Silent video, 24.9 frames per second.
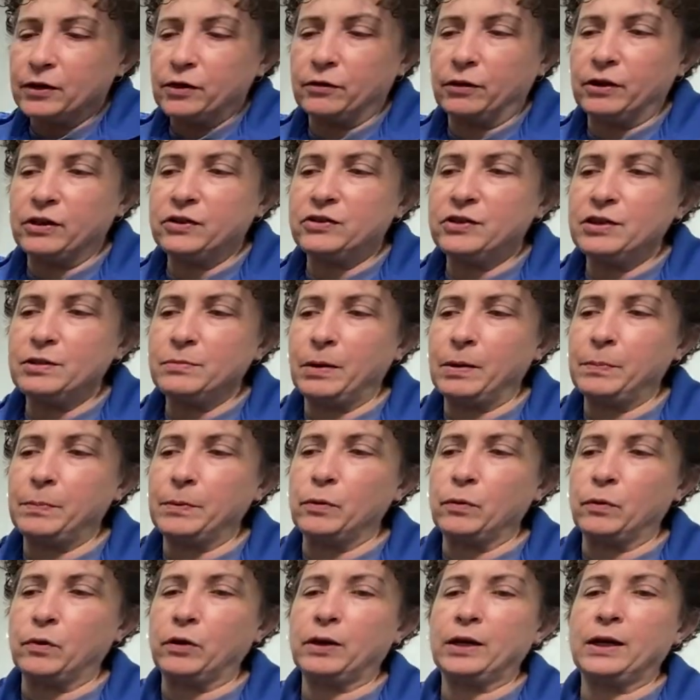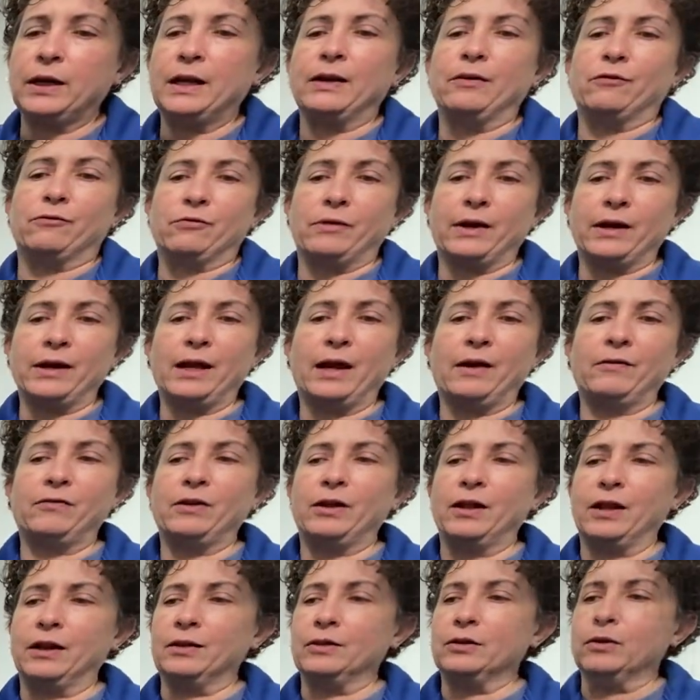your AC might be working right
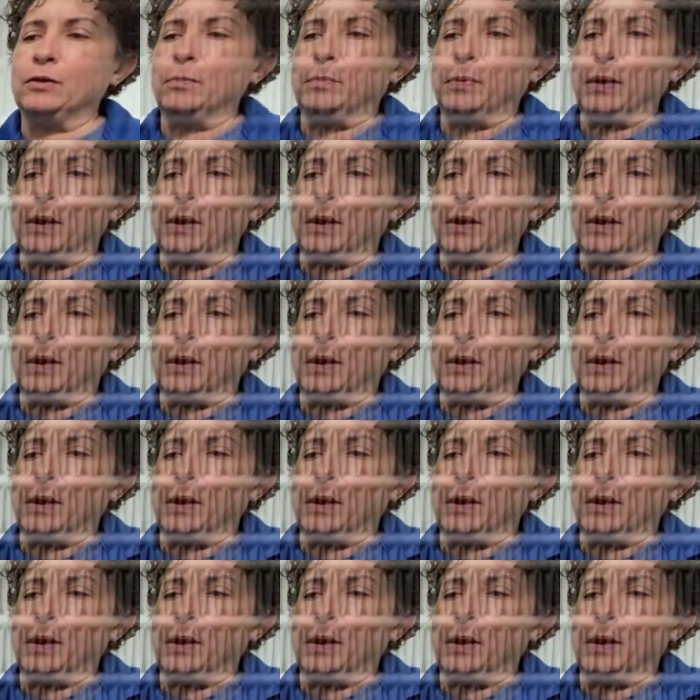after that little